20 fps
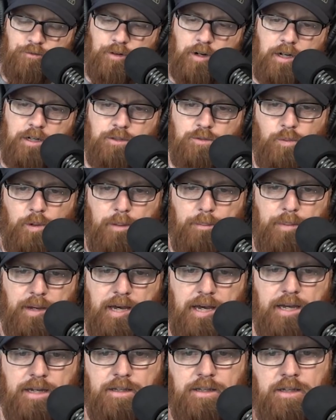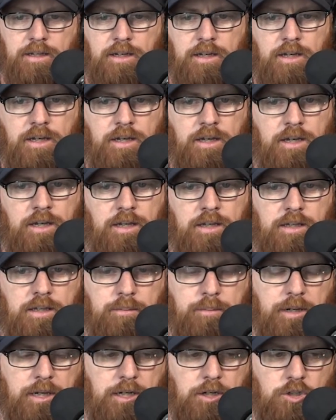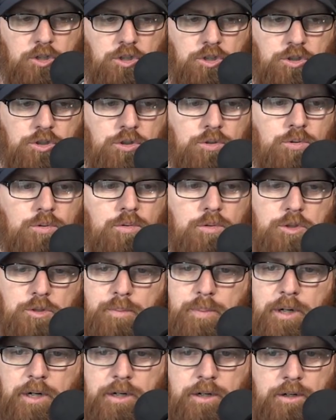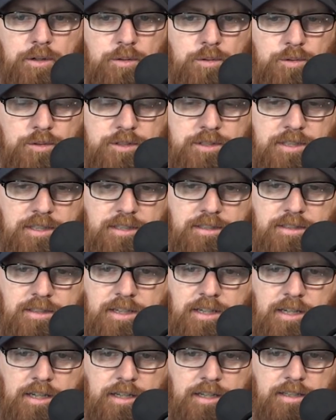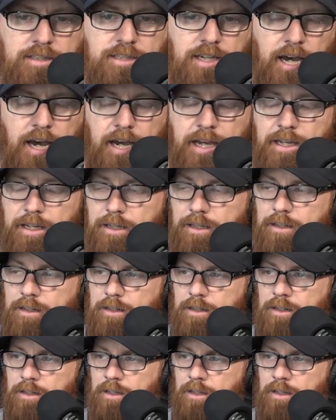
of fought his way back. He made a huge putt on hole 16 to tie it.